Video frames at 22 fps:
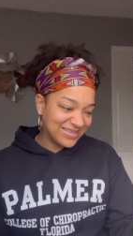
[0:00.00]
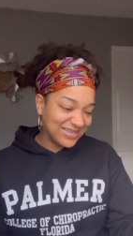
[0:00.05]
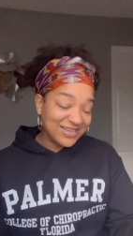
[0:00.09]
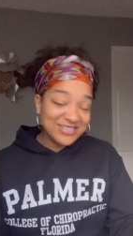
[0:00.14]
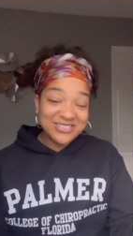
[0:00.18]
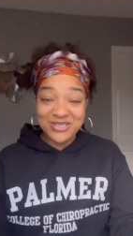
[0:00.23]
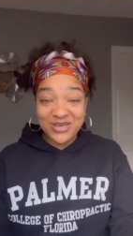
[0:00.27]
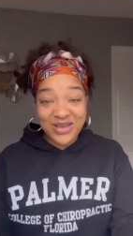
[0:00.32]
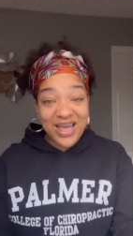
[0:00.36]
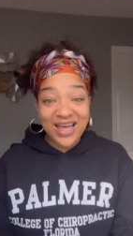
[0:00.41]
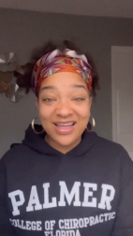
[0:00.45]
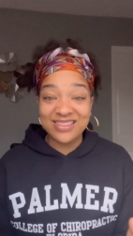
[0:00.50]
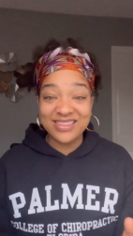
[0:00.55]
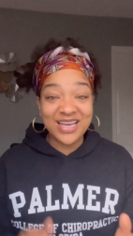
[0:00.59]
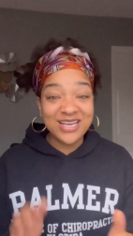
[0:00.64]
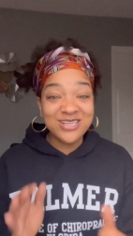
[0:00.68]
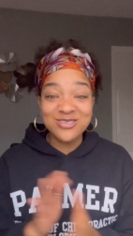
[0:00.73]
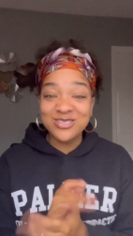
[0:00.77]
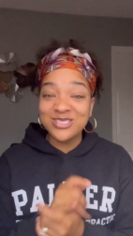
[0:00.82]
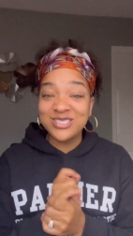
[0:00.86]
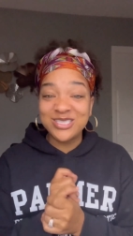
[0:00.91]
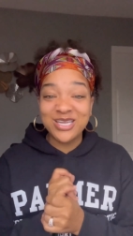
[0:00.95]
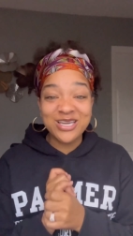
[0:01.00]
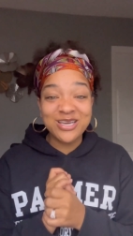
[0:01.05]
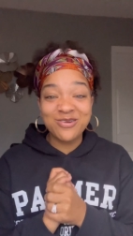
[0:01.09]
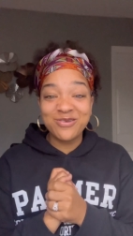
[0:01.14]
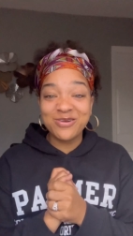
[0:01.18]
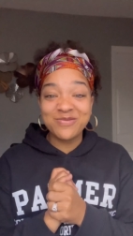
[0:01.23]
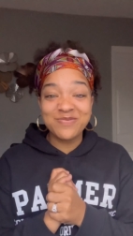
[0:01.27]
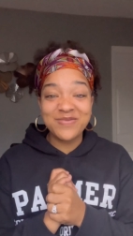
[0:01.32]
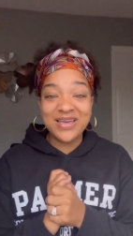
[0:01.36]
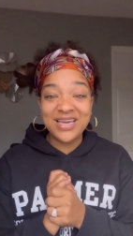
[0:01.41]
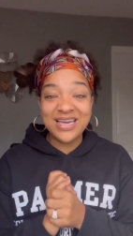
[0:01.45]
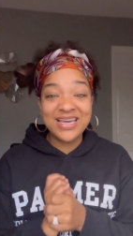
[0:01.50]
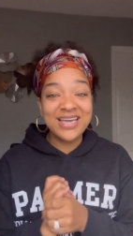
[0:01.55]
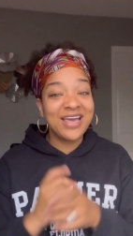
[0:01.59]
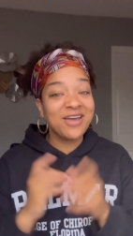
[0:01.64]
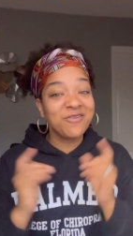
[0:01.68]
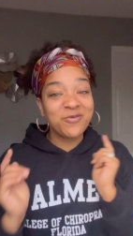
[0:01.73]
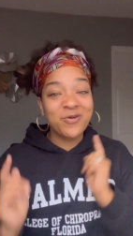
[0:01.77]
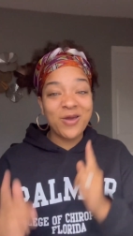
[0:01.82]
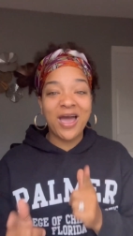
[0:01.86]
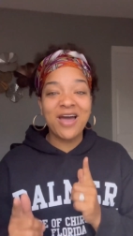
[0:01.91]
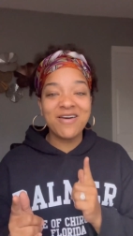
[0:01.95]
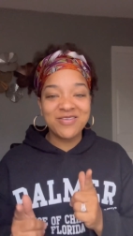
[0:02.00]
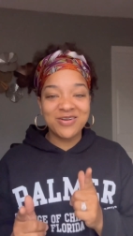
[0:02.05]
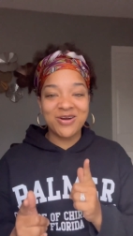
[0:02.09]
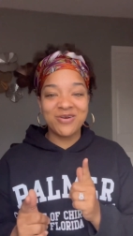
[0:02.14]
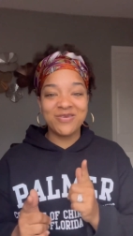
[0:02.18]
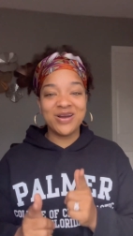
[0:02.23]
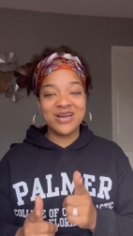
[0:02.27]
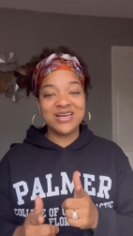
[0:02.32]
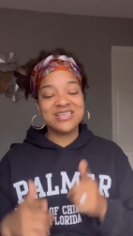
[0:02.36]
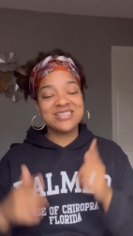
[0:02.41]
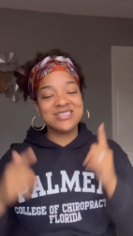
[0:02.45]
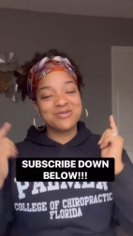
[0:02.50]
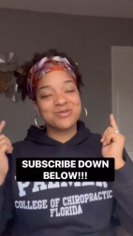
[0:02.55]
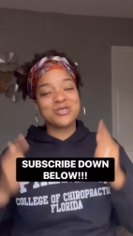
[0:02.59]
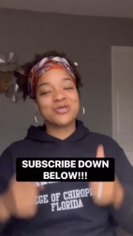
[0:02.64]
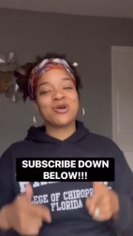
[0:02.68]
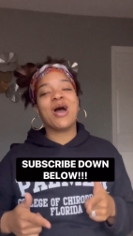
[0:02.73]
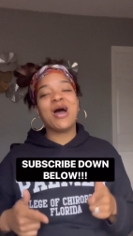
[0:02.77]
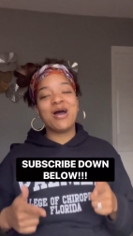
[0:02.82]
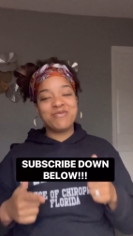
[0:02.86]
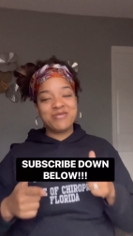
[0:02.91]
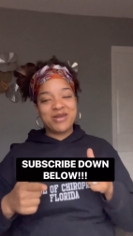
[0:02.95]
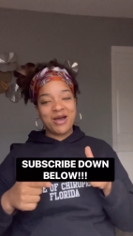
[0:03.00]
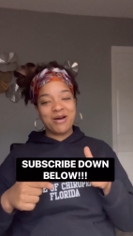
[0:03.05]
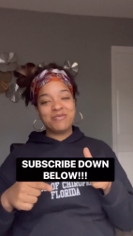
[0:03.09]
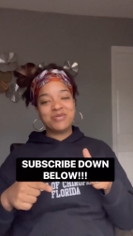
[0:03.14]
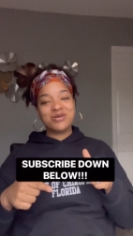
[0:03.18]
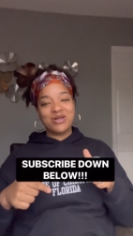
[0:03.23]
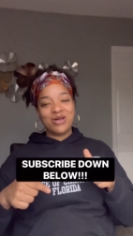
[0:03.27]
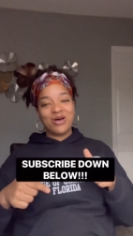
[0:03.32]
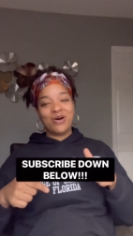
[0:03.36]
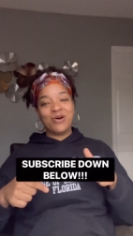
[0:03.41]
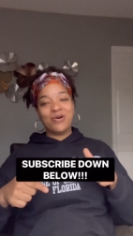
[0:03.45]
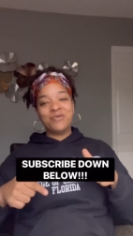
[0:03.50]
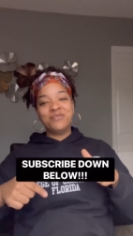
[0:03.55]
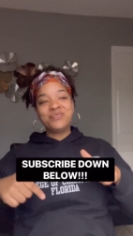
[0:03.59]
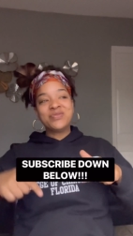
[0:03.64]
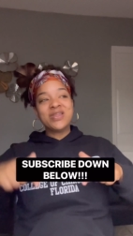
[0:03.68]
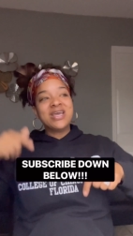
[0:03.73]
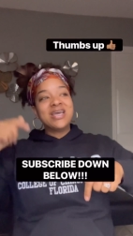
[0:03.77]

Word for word: So yeah, thanks for sticking with me. If you haven't already, subscribe down below.